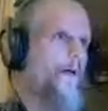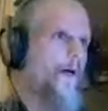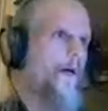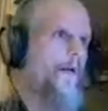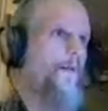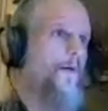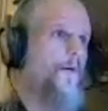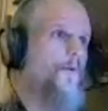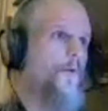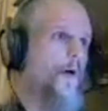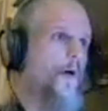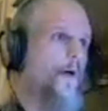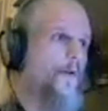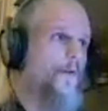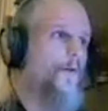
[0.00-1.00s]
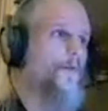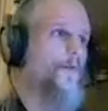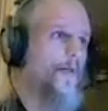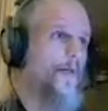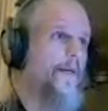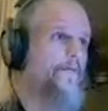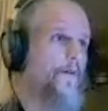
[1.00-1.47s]
And there's
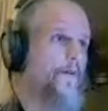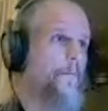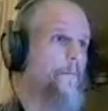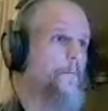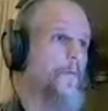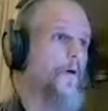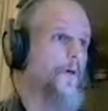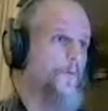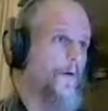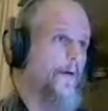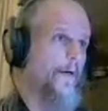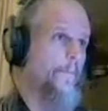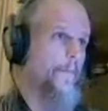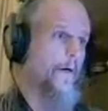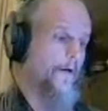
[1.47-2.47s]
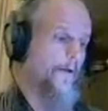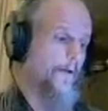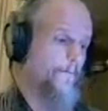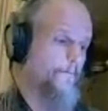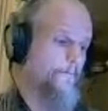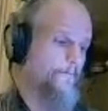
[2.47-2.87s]
even a book written about it.